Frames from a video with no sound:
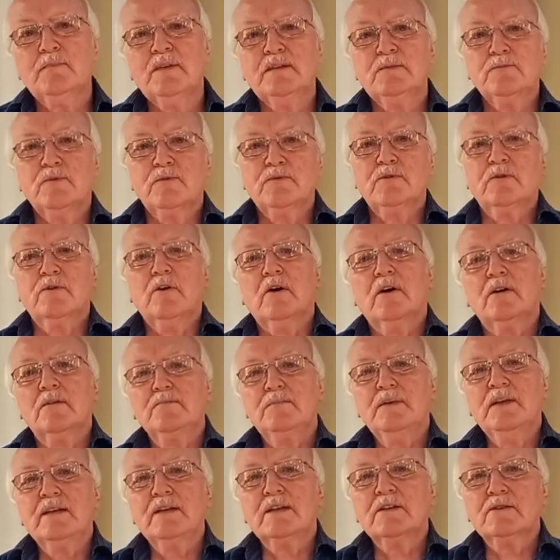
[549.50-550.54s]
mint with God,
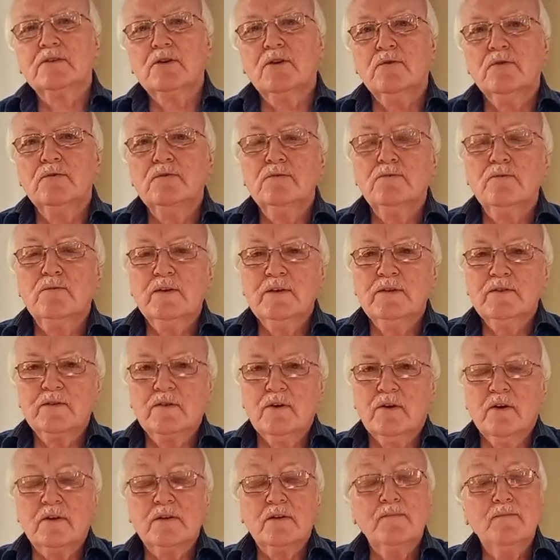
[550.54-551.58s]
being atoned with
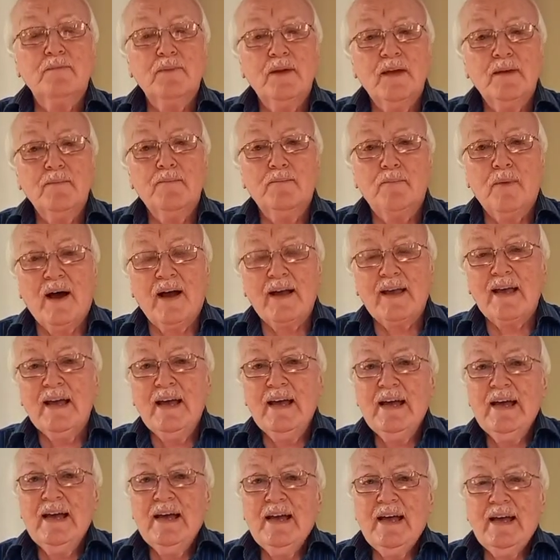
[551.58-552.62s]
God and being back
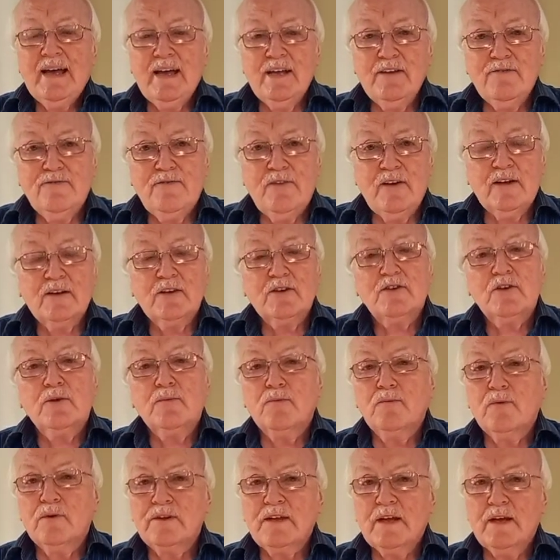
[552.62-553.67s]
in fellowship
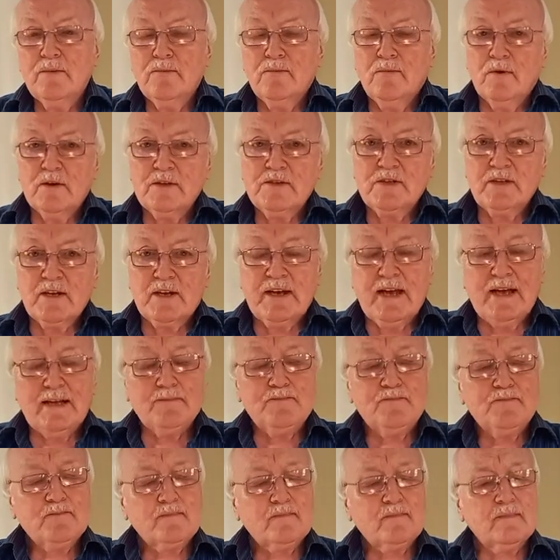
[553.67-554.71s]
with Him once again.
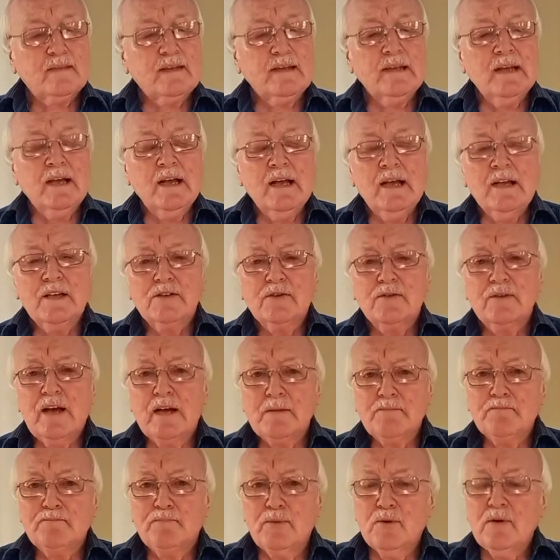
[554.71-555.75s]
So
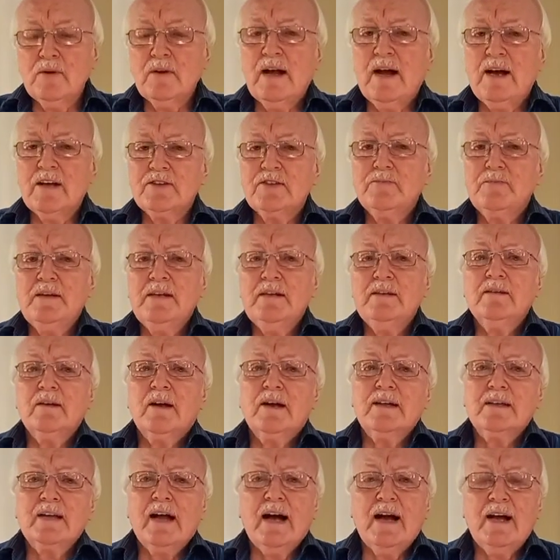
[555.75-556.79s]
that bull had to be
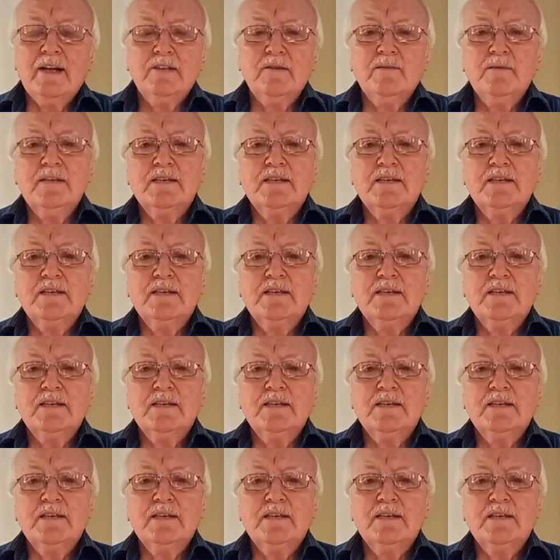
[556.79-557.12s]
it had to be